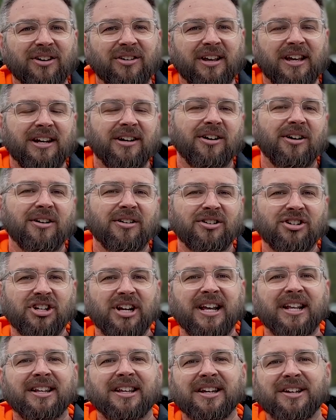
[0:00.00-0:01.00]
in our
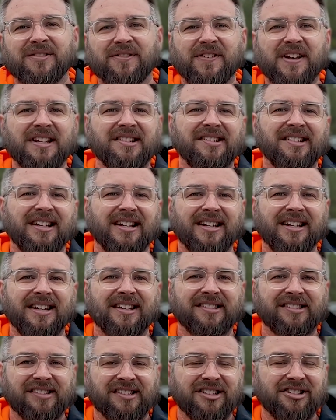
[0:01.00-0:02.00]
Chainlink fencing
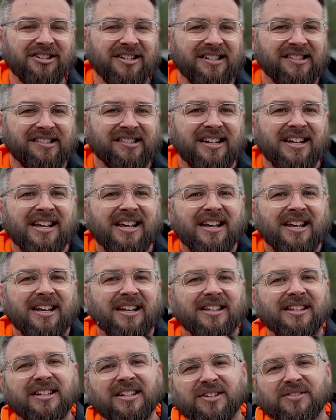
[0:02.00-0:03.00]
series.
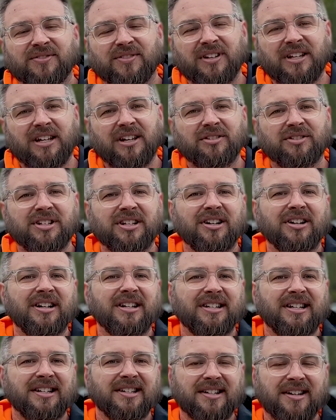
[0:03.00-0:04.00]
This video
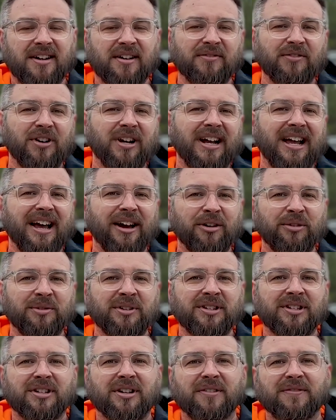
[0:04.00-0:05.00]
series is covering how to
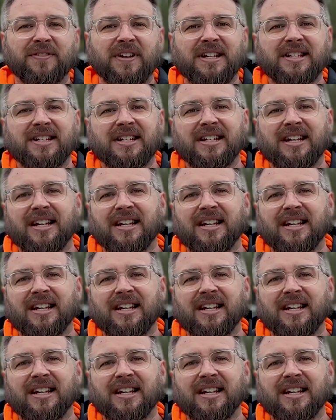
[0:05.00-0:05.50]
install fencing in